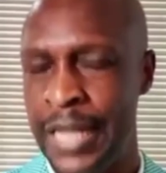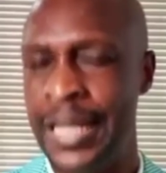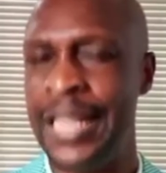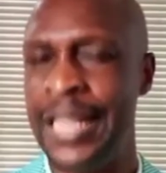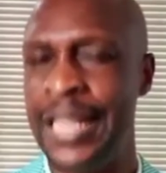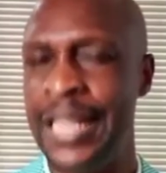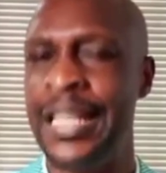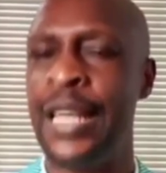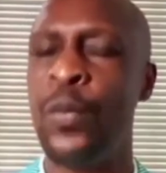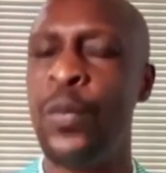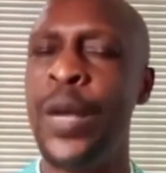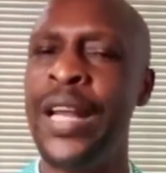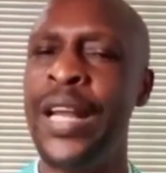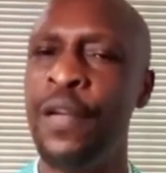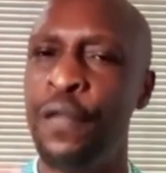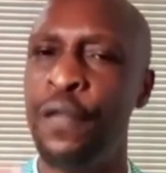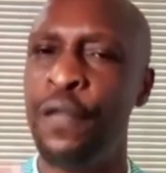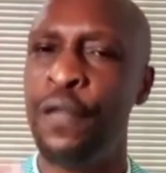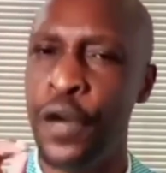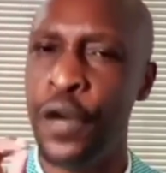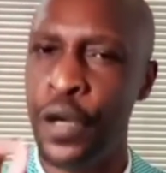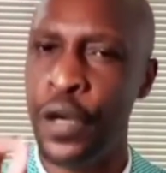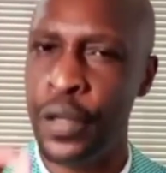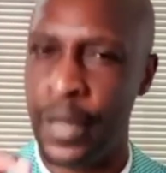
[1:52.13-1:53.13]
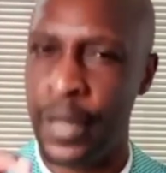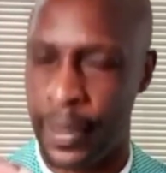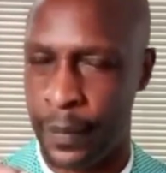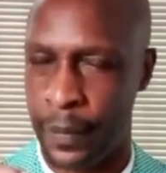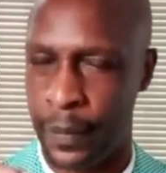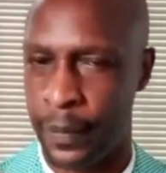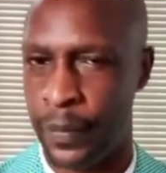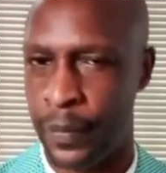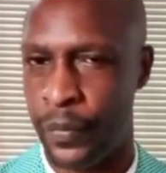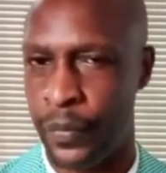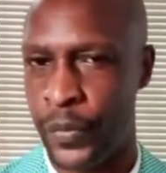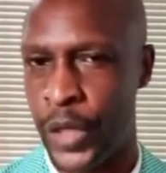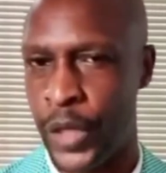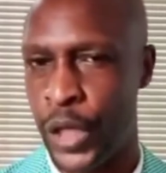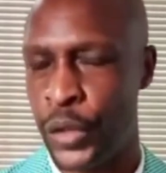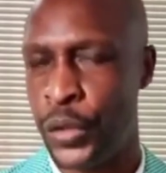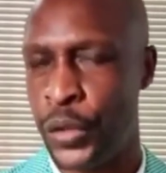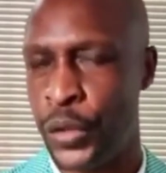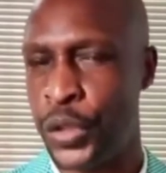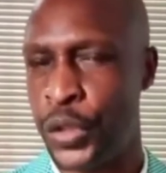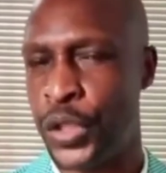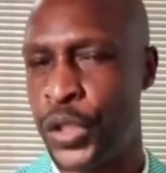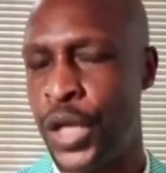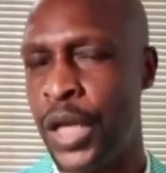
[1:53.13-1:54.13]
They then went further
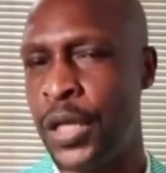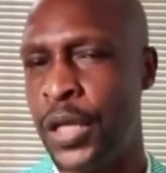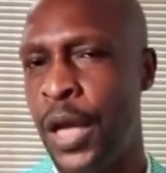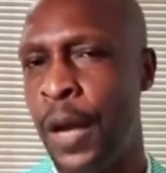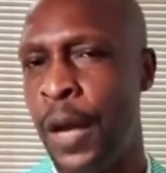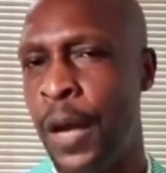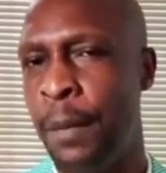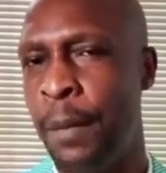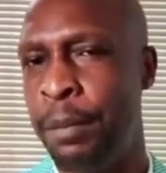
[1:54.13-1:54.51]
to start